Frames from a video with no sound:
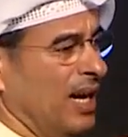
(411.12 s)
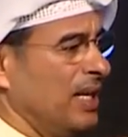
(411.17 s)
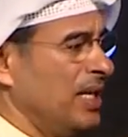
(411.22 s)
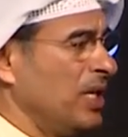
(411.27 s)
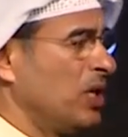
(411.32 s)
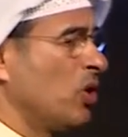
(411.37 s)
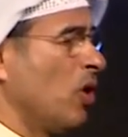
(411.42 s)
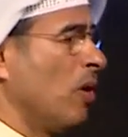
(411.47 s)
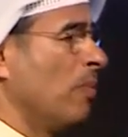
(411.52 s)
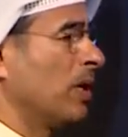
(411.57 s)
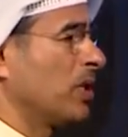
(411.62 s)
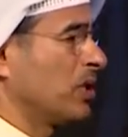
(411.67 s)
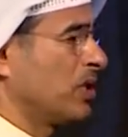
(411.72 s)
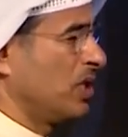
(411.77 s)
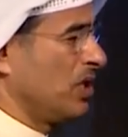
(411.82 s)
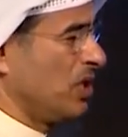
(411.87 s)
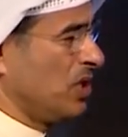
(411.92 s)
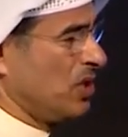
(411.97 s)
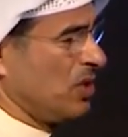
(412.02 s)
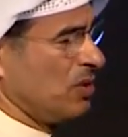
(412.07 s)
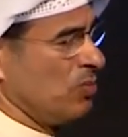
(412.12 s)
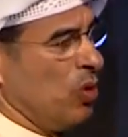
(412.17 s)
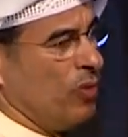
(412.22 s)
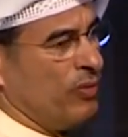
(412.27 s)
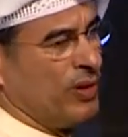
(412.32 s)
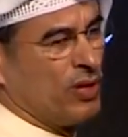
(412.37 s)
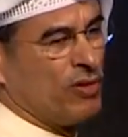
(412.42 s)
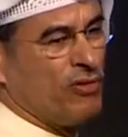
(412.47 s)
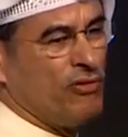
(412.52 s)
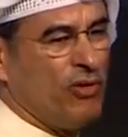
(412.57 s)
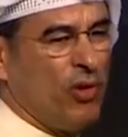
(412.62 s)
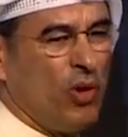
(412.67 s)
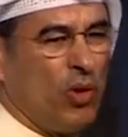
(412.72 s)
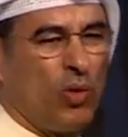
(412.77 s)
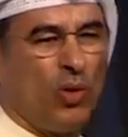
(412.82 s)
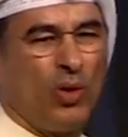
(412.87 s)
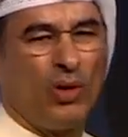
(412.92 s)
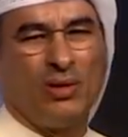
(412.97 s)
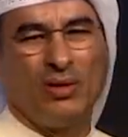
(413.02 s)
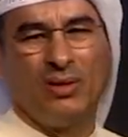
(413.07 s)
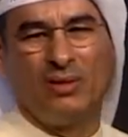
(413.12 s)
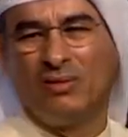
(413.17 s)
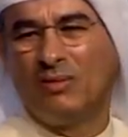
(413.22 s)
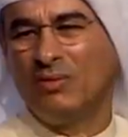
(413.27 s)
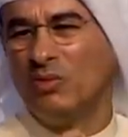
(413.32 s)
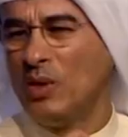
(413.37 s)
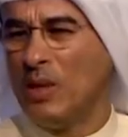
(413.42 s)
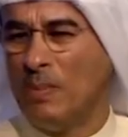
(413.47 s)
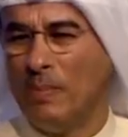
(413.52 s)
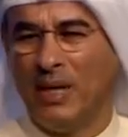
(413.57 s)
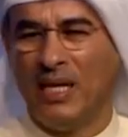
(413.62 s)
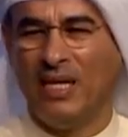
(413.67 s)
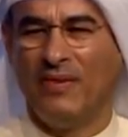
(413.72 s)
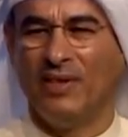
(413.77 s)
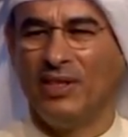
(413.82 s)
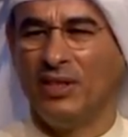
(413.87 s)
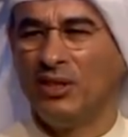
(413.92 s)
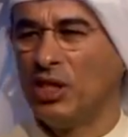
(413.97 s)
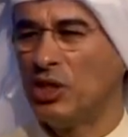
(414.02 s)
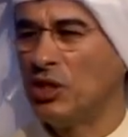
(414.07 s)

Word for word: e-commerce is moving forward. We believe in